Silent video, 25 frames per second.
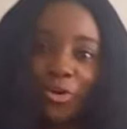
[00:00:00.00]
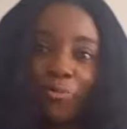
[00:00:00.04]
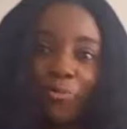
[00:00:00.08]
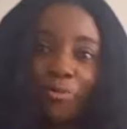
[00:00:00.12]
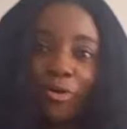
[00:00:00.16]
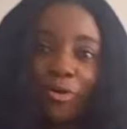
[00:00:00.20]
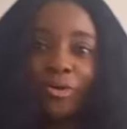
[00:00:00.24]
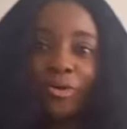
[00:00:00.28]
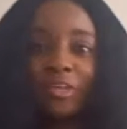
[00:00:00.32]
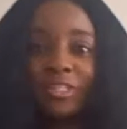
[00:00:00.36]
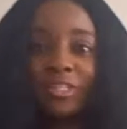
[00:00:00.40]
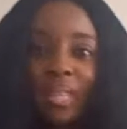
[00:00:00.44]
or
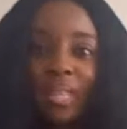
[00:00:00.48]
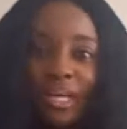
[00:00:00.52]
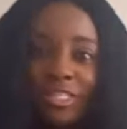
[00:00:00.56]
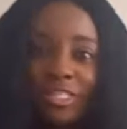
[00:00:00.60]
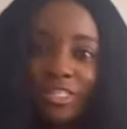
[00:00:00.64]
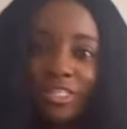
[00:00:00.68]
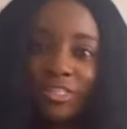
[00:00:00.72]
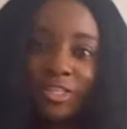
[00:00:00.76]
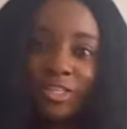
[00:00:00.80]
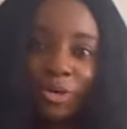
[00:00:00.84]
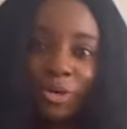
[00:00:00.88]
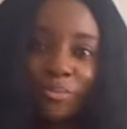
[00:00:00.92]

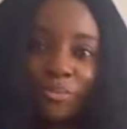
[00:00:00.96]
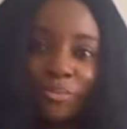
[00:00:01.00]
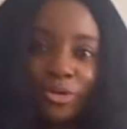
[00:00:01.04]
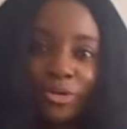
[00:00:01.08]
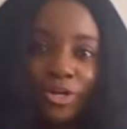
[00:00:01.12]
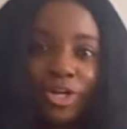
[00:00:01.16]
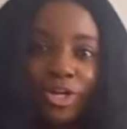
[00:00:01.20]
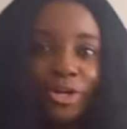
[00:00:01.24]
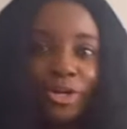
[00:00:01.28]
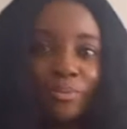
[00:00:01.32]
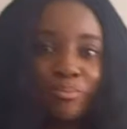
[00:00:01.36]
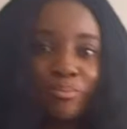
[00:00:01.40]
recognize a
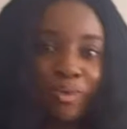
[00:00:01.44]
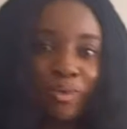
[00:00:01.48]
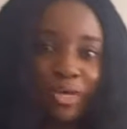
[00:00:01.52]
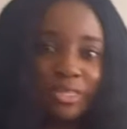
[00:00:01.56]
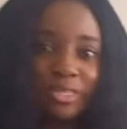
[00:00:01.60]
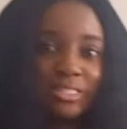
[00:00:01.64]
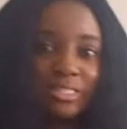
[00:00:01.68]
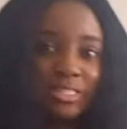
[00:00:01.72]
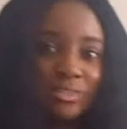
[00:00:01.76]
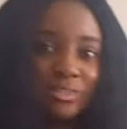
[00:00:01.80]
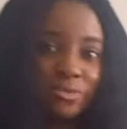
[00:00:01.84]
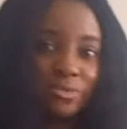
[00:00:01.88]
number,
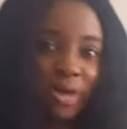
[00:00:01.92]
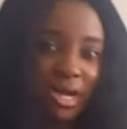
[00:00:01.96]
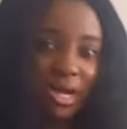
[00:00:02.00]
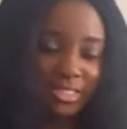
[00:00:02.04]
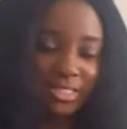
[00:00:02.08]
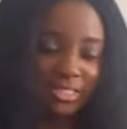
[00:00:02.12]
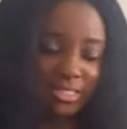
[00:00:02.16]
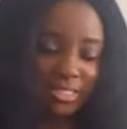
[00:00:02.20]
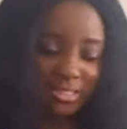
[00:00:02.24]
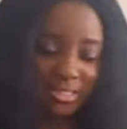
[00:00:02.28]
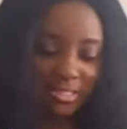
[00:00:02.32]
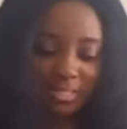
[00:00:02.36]
but they
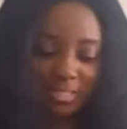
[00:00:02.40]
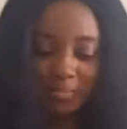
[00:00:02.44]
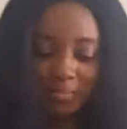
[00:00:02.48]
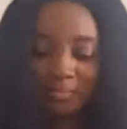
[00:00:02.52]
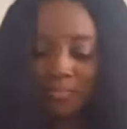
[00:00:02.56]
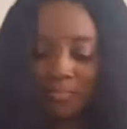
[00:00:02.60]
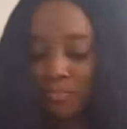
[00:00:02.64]
write it.